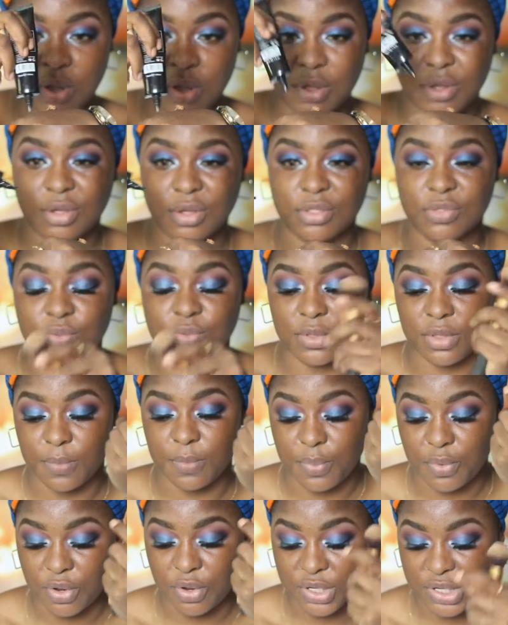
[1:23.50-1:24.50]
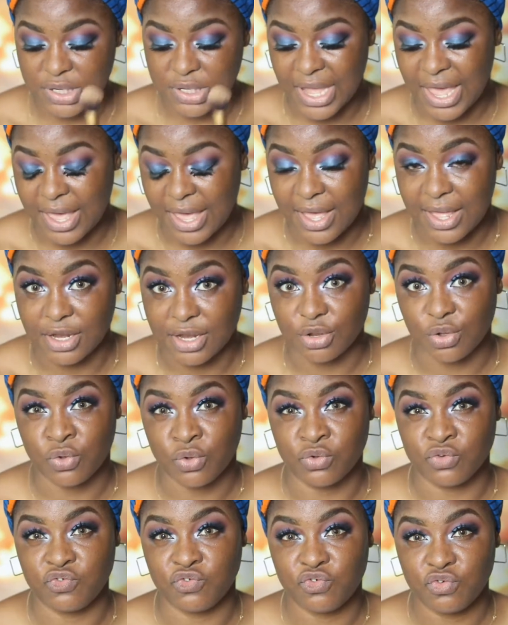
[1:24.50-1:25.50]
because with the brush I can
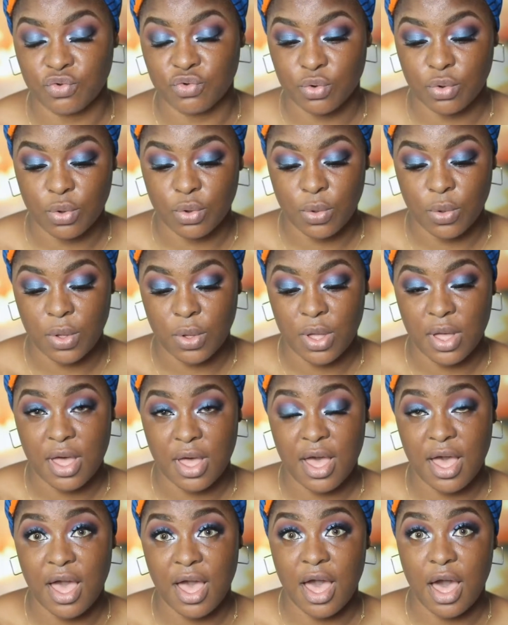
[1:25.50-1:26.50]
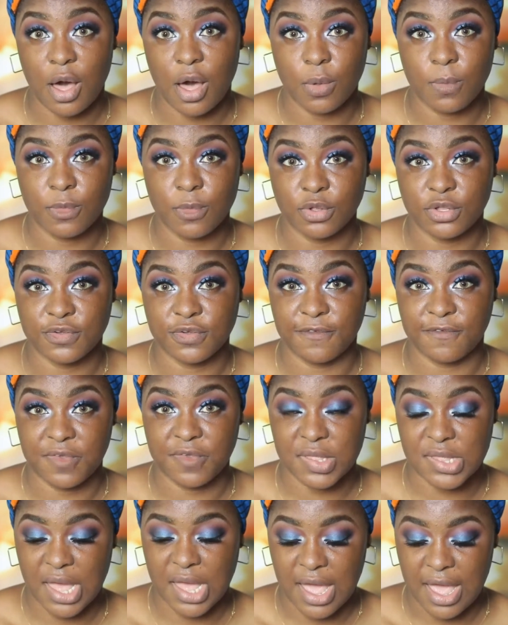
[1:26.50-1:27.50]
control how much of
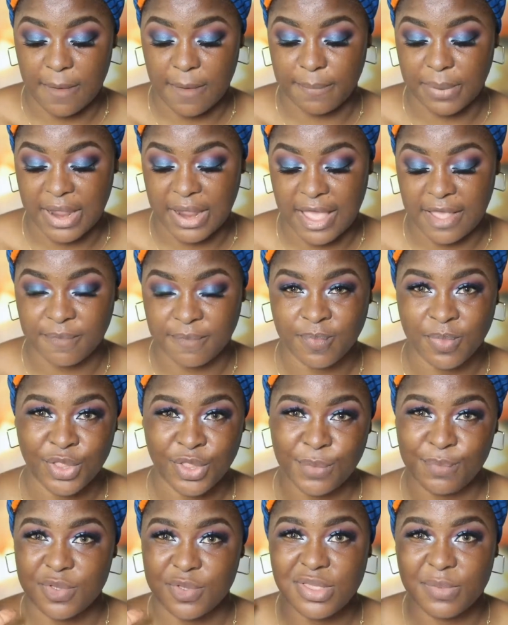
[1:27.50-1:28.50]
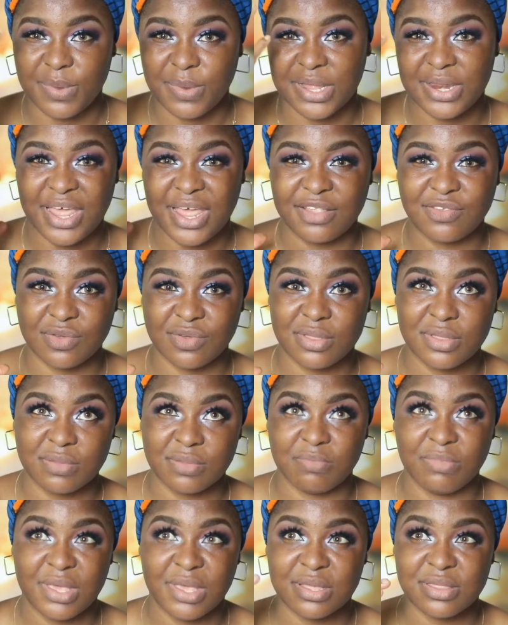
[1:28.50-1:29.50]
it I apply. Beauty blender
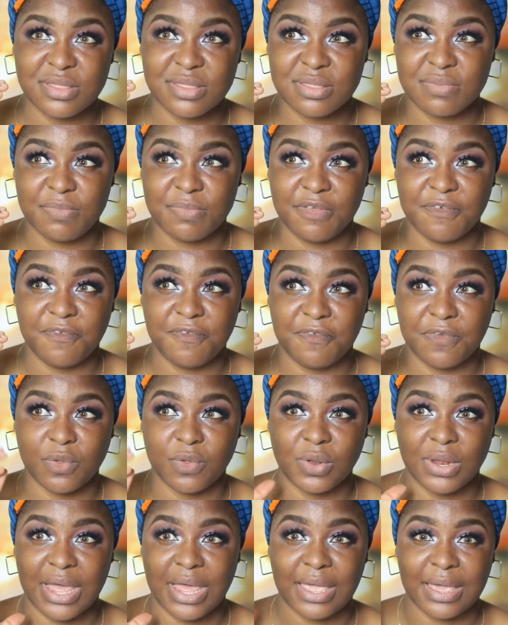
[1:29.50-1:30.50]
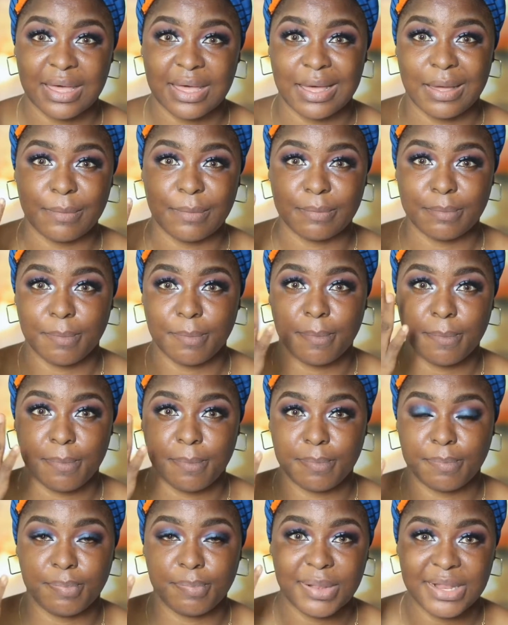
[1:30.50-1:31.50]
just makes me feel like I'm
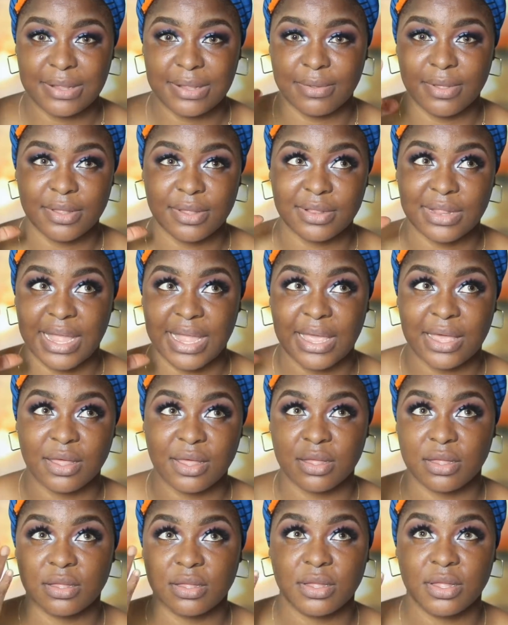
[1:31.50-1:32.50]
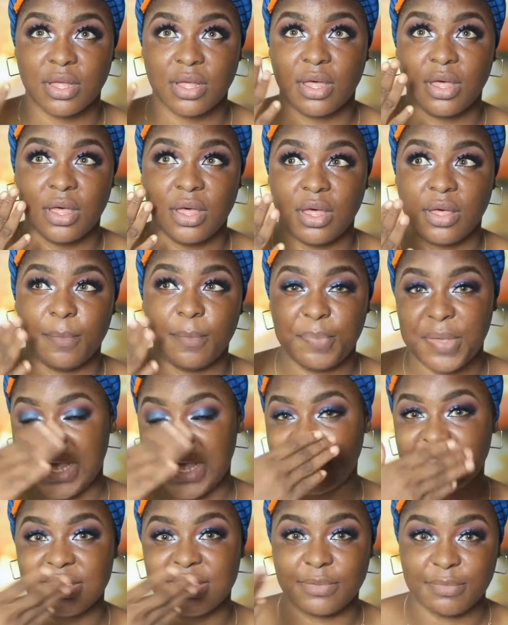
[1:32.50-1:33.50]
like
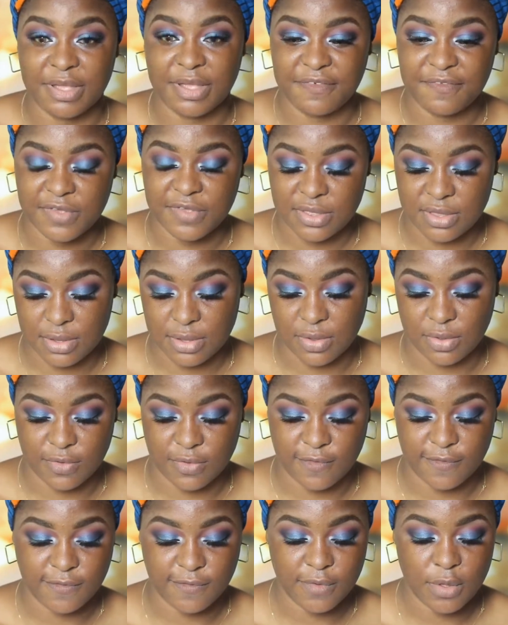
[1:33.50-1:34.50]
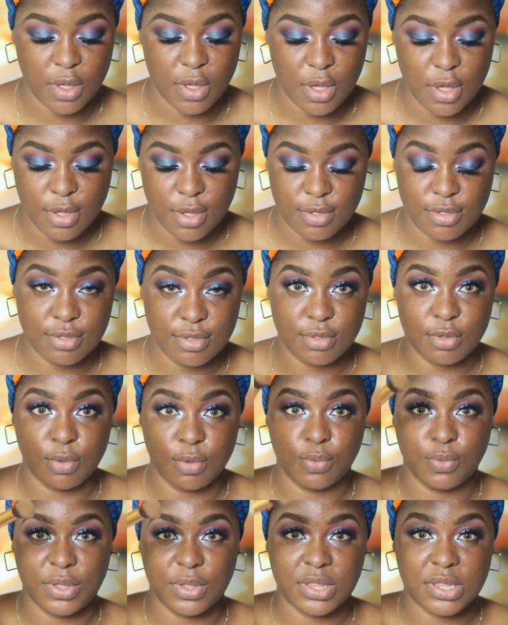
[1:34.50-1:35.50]
painting my face sort of. So
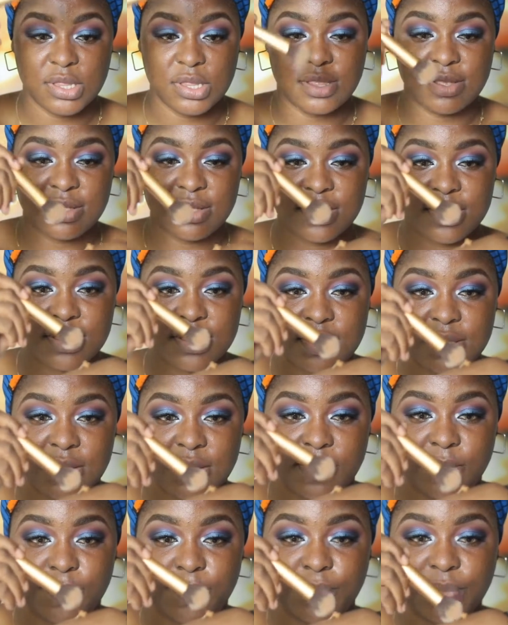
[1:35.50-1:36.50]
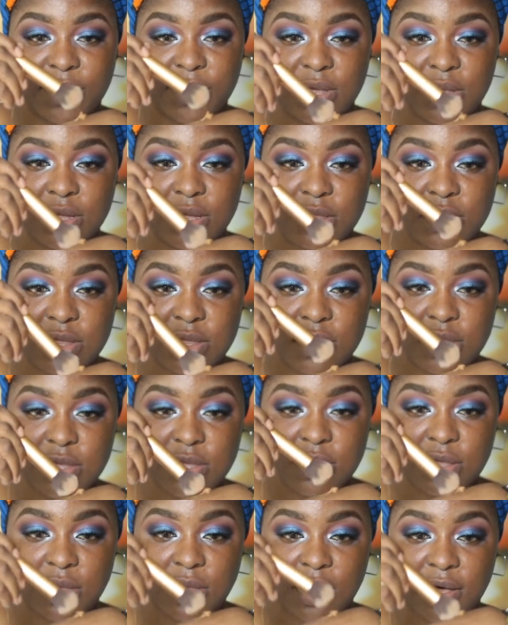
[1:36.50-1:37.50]
with this, it's
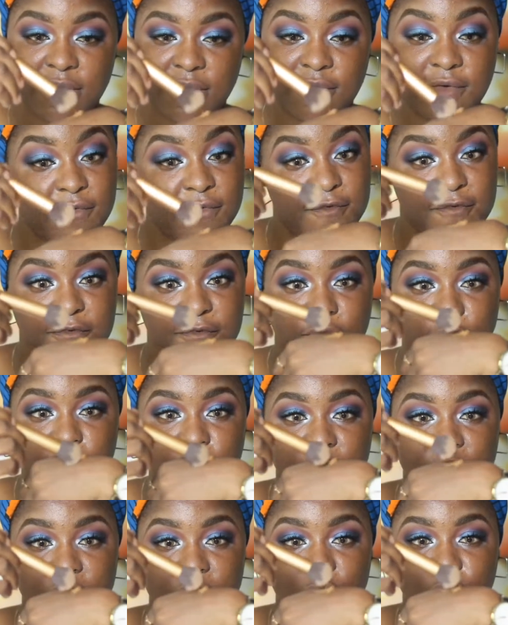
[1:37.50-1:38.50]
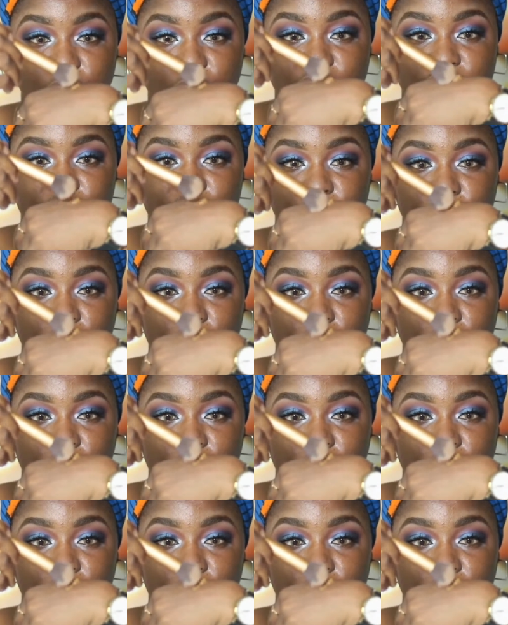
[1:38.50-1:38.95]
easier for me to control.